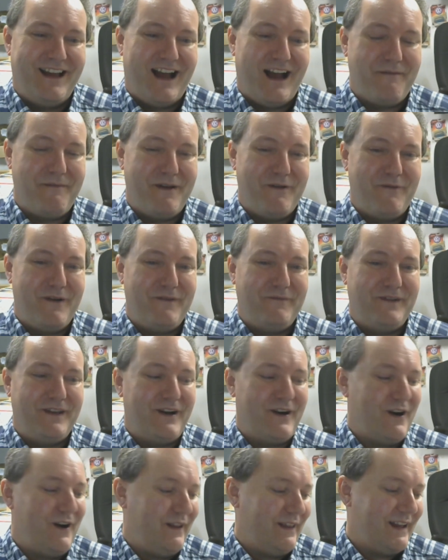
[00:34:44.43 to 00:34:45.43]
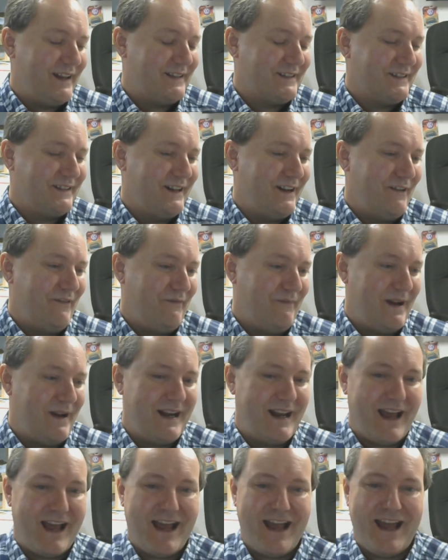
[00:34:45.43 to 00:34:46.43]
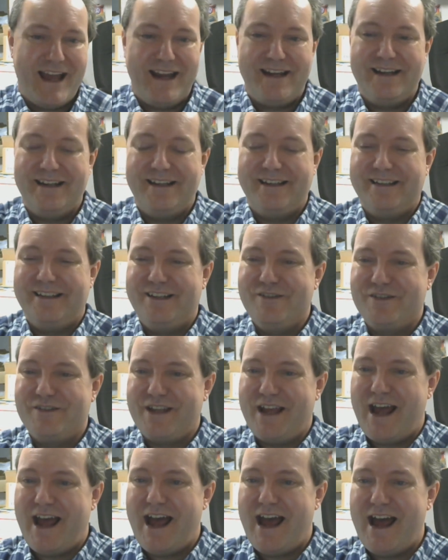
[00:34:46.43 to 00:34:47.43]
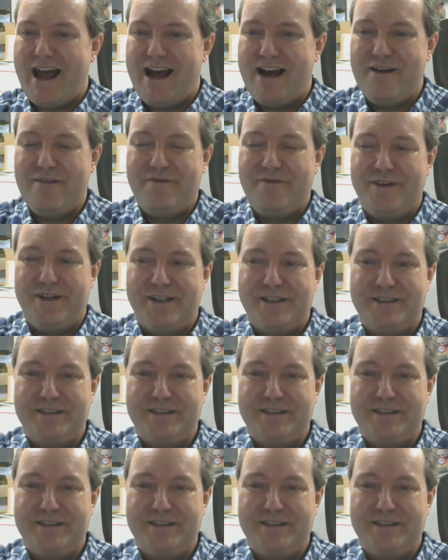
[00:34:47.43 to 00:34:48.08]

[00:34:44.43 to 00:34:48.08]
I mean, we did all that stuff. My dad used to have